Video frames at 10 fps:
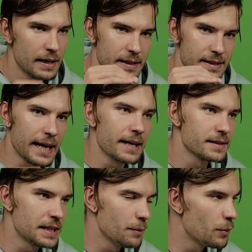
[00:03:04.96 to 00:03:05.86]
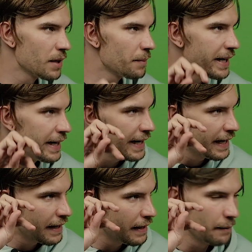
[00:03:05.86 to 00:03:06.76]
sales team will be
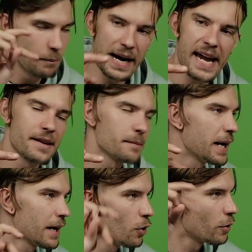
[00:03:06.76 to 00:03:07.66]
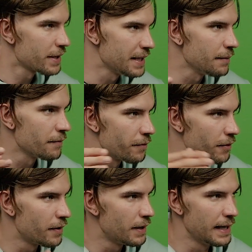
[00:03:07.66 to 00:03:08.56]
a main core team
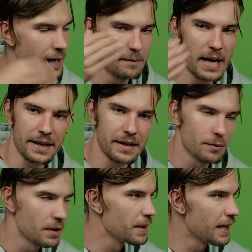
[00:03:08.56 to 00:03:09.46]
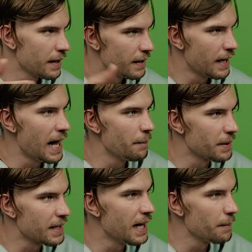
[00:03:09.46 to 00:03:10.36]
for, and marketing will be a
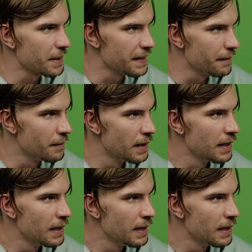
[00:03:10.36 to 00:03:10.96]
helper team.